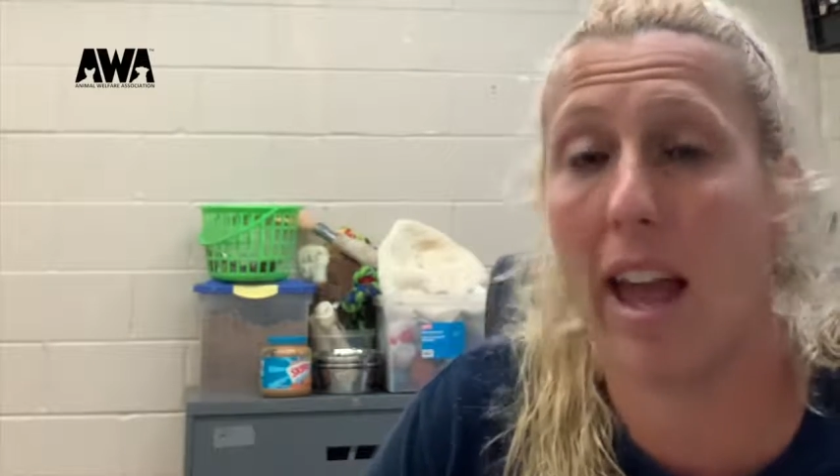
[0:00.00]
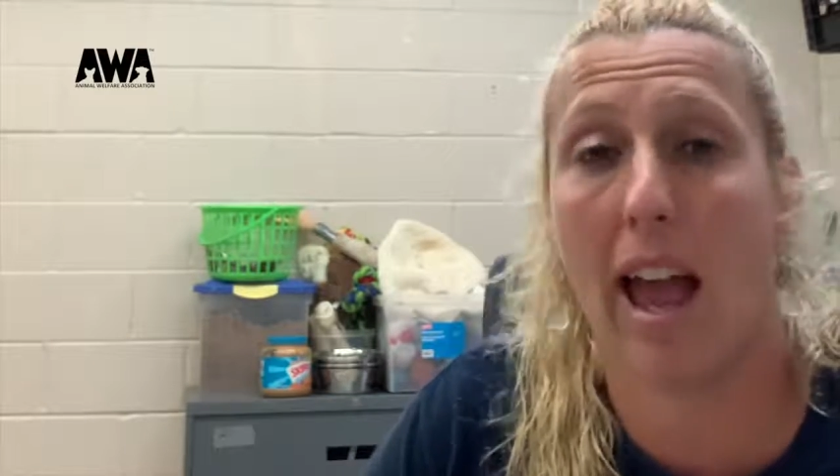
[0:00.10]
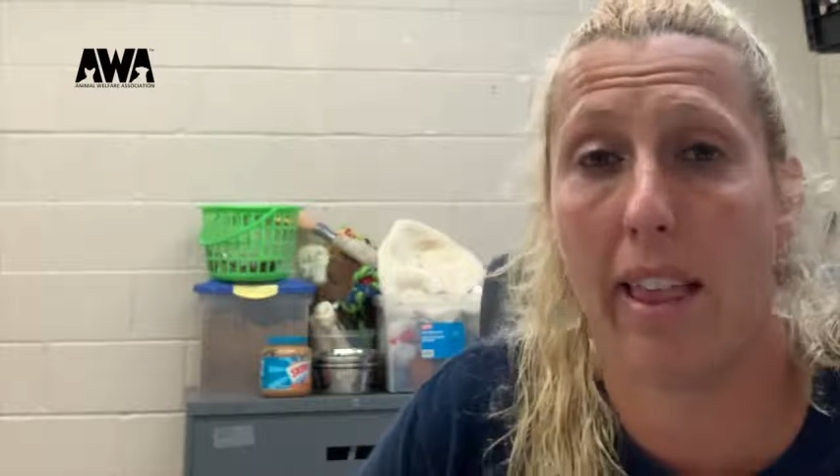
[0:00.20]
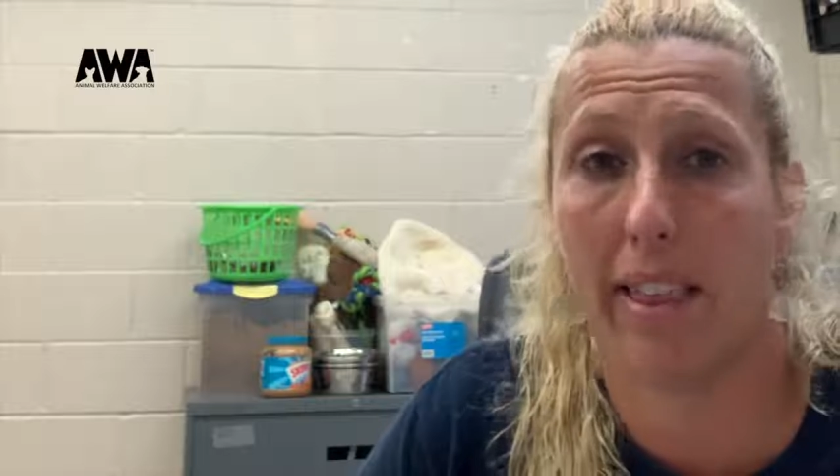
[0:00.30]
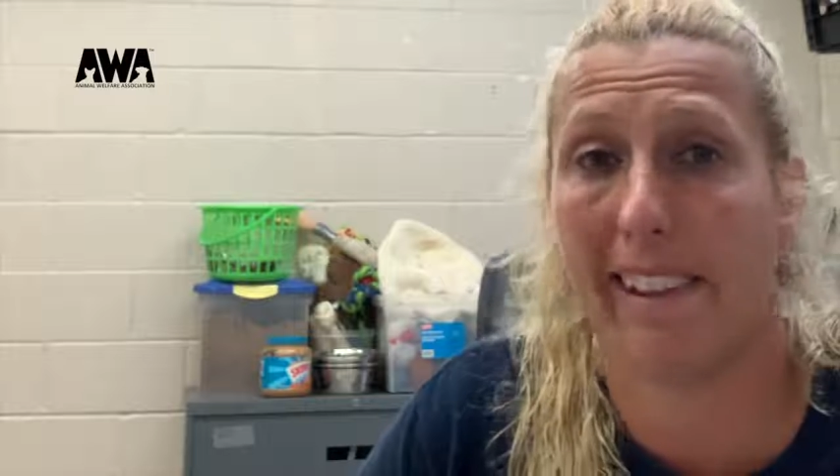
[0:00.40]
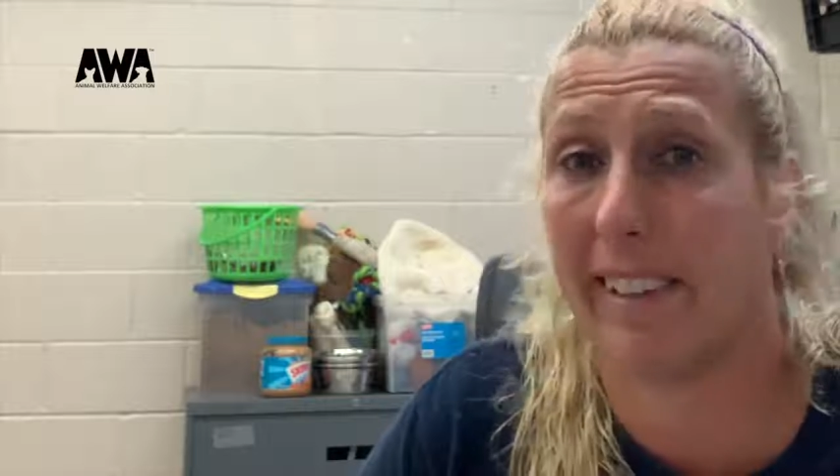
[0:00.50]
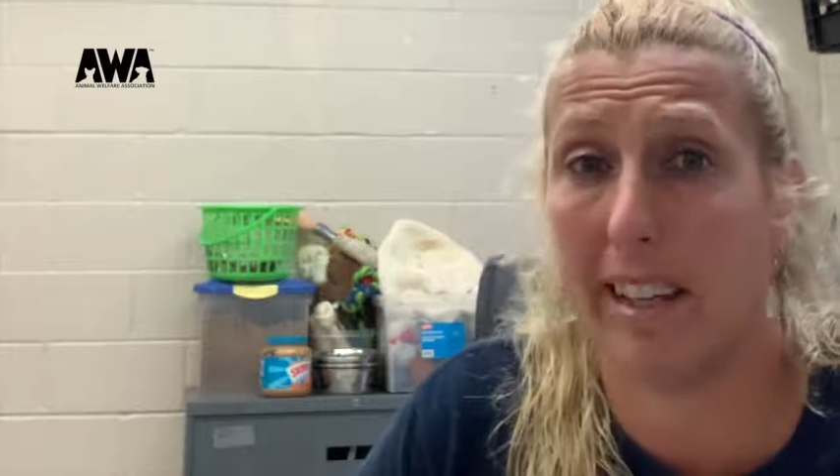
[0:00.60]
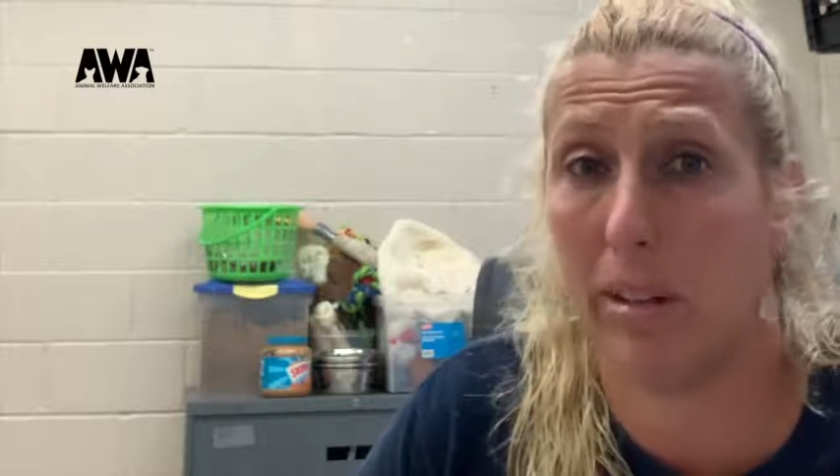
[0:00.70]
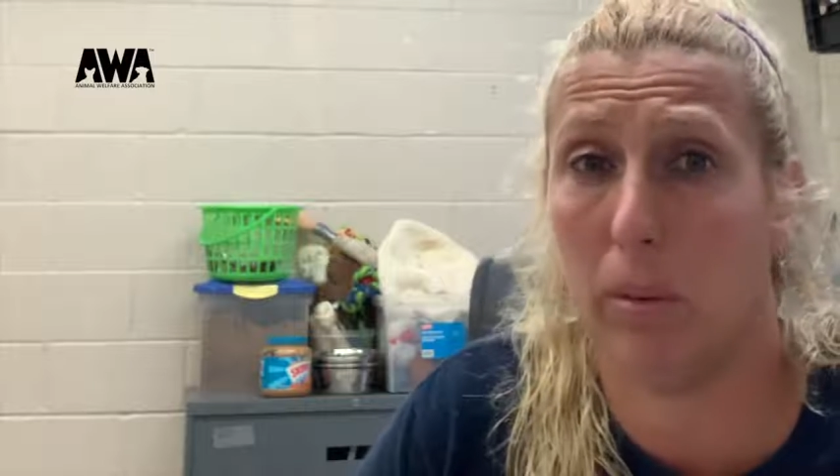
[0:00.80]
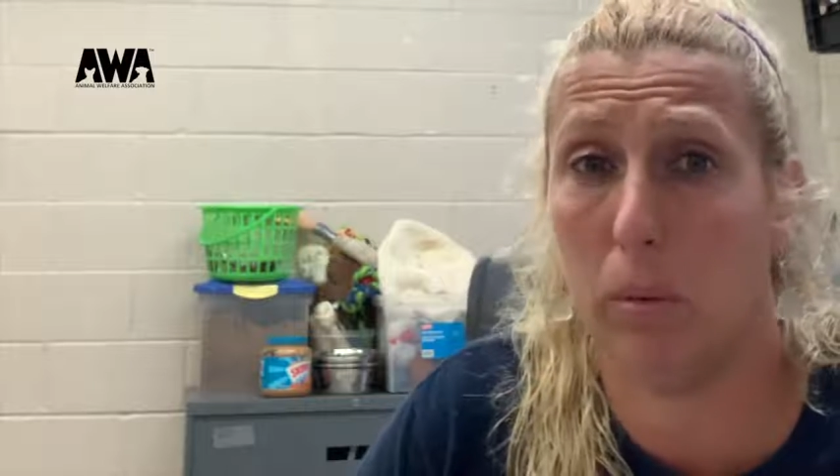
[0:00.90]
cat that they
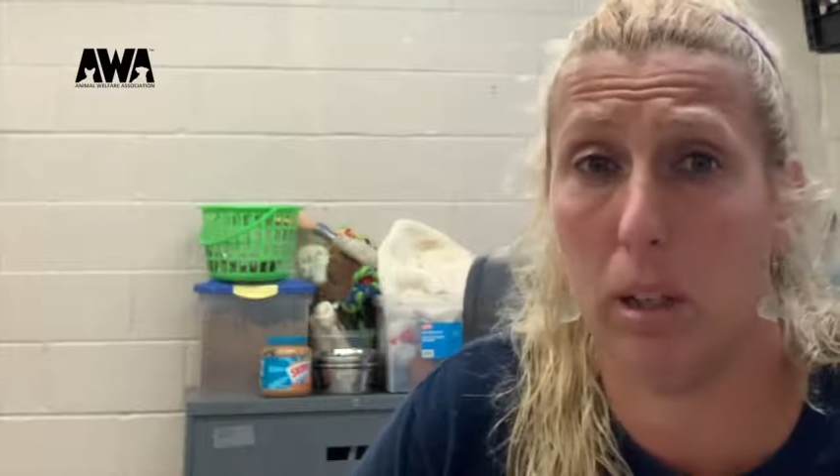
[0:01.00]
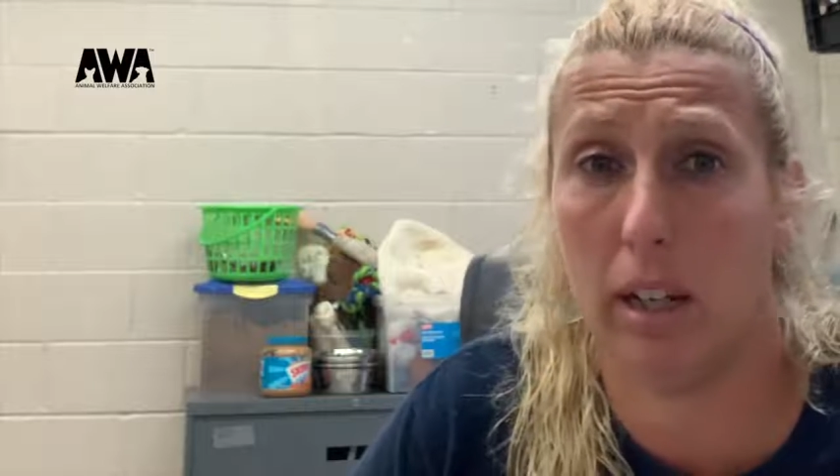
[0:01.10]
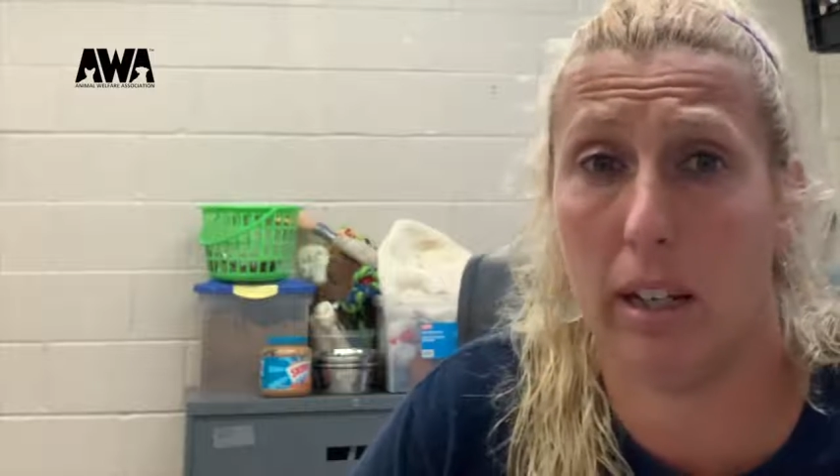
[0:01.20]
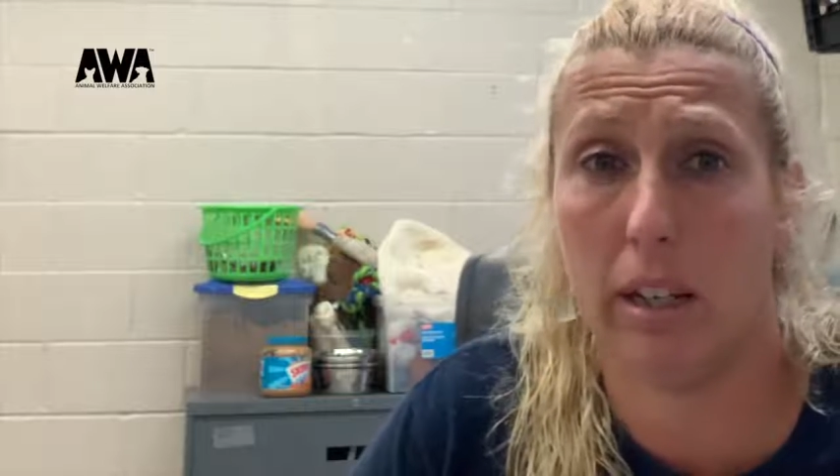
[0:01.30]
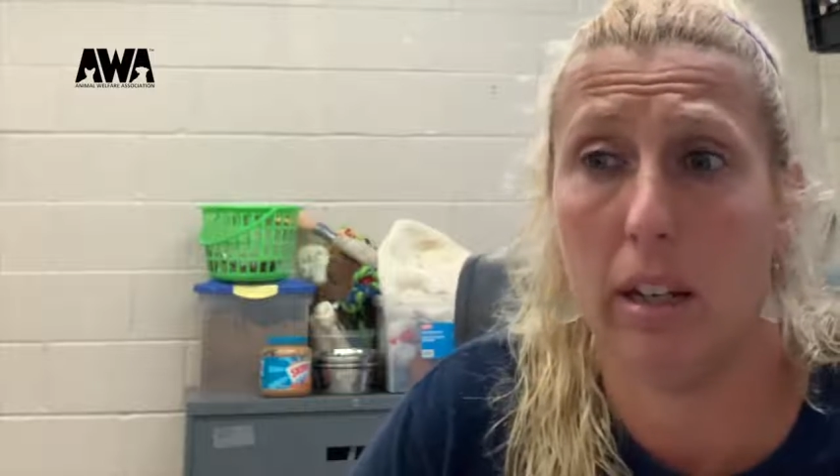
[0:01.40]
don't like.